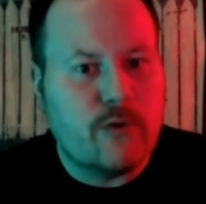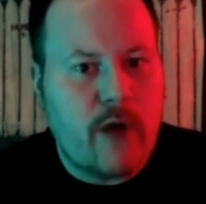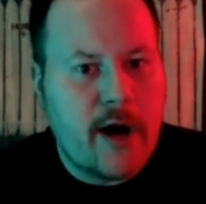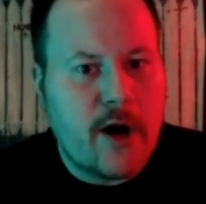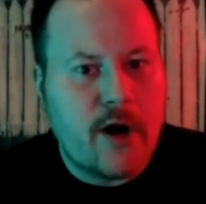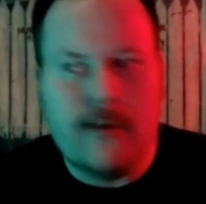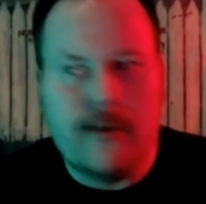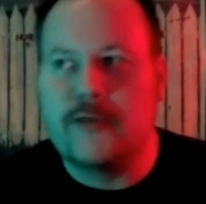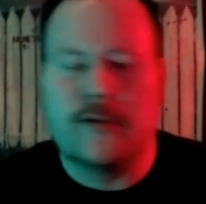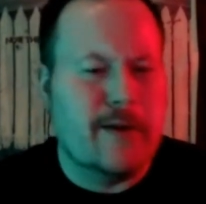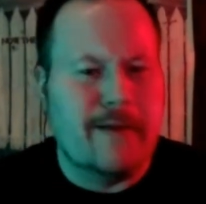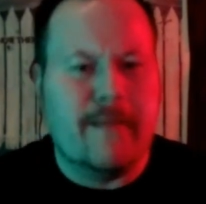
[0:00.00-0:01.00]
Ghostwriter, which
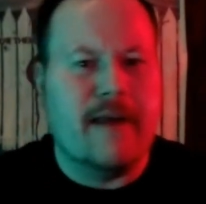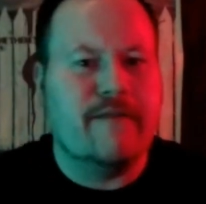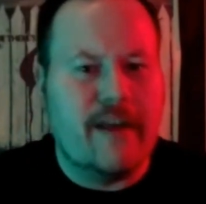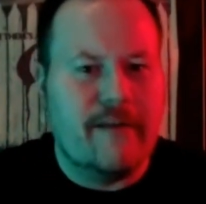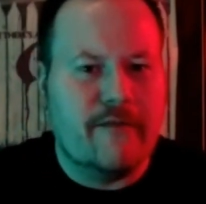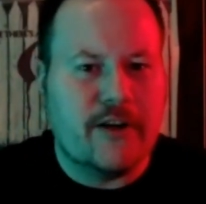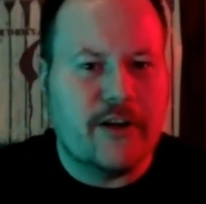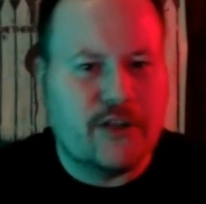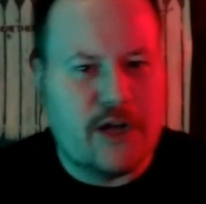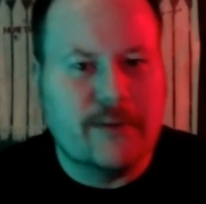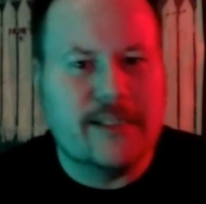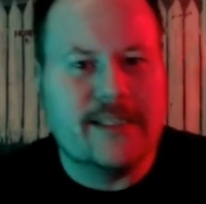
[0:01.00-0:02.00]
was one of my favorite
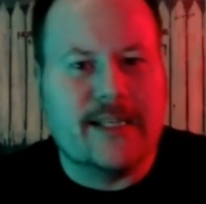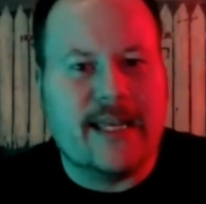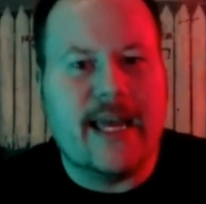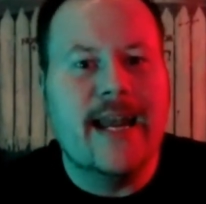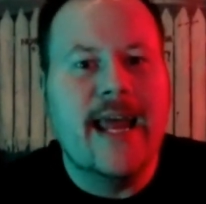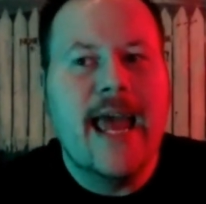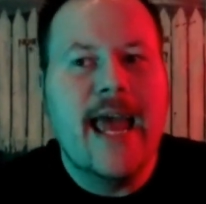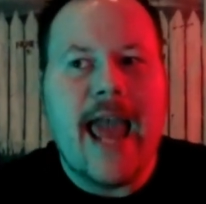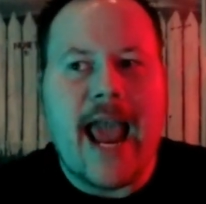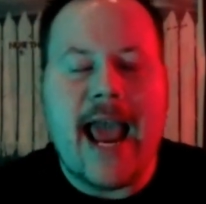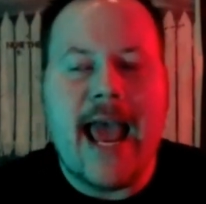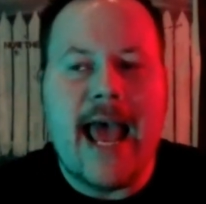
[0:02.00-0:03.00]
shows as a kid.
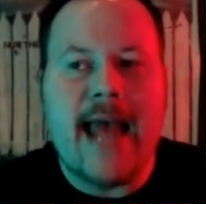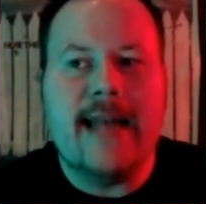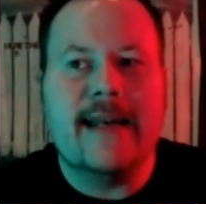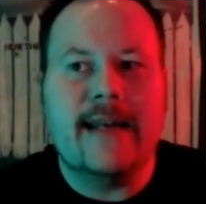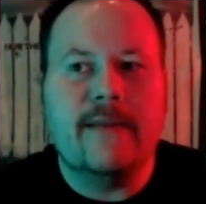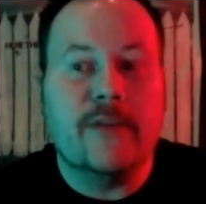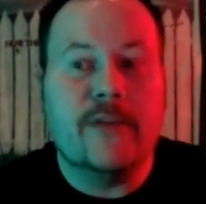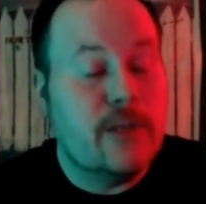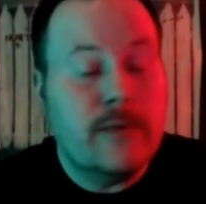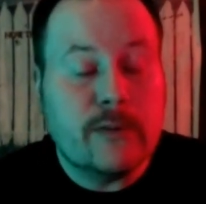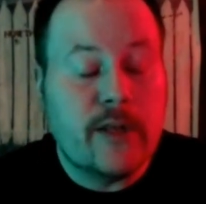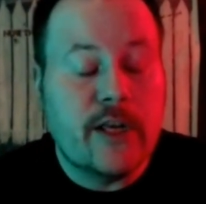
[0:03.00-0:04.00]
And but she
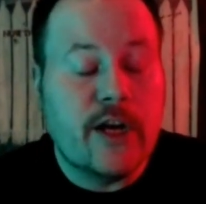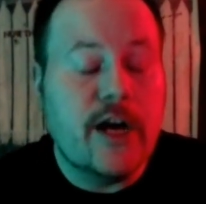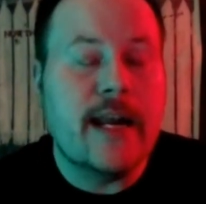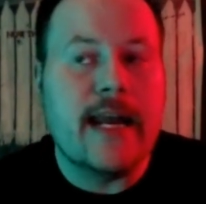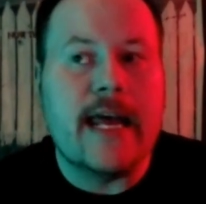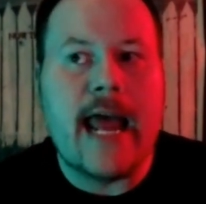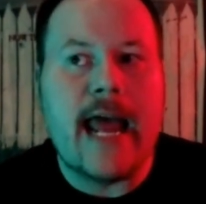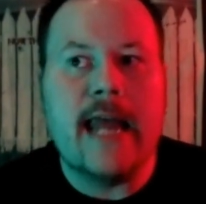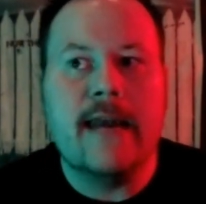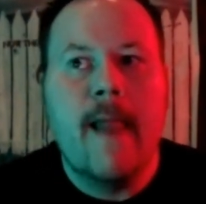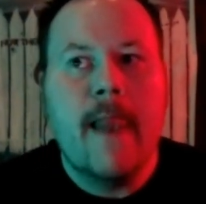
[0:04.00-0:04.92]
was really good in it, and